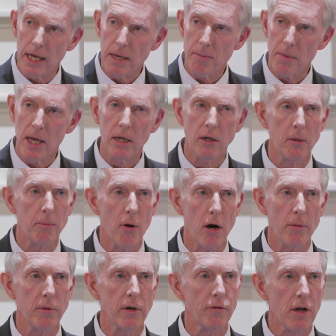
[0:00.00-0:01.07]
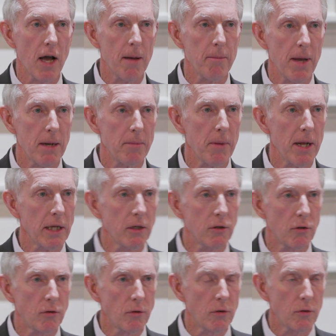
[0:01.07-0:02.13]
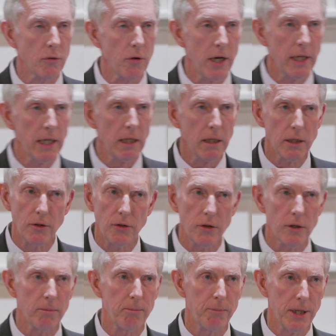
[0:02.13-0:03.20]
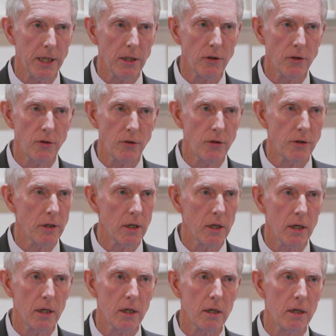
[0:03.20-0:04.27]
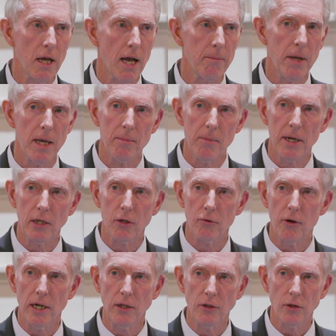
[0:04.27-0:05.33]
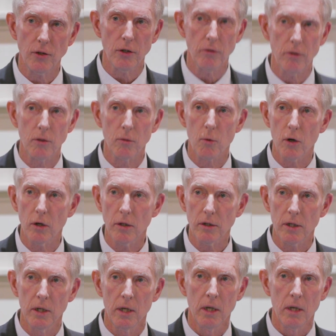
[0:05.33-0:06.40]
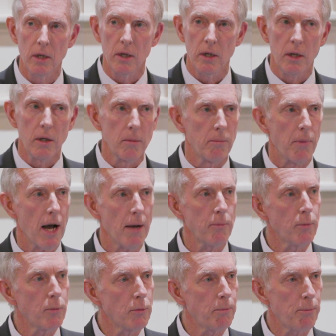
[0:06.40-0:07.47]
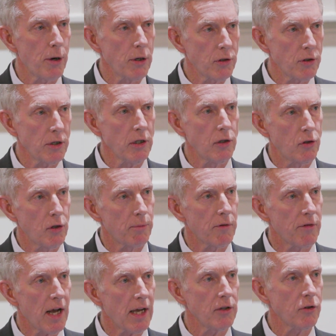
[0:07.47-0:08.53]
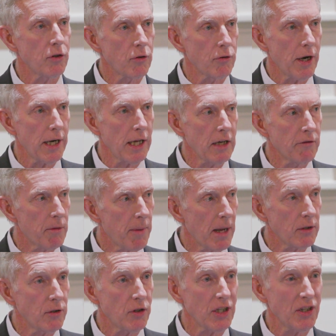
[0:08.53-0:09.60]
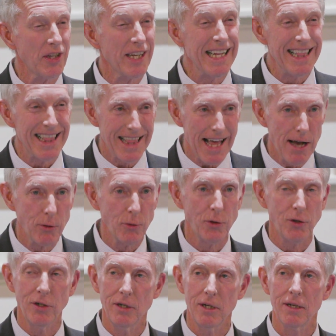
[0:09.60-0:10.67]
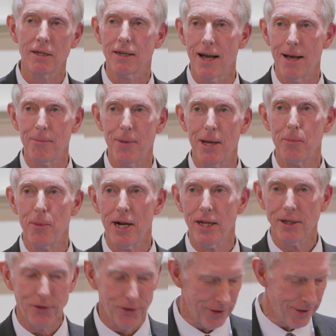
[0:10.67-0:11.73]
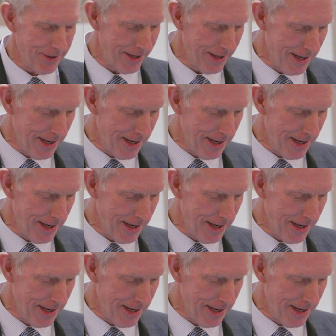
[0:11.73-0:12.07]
AMED Department of Combat Medic Training. It's the biggest combat medic training center in the world. Bob personally supervised the training of about 16,000 combat medics.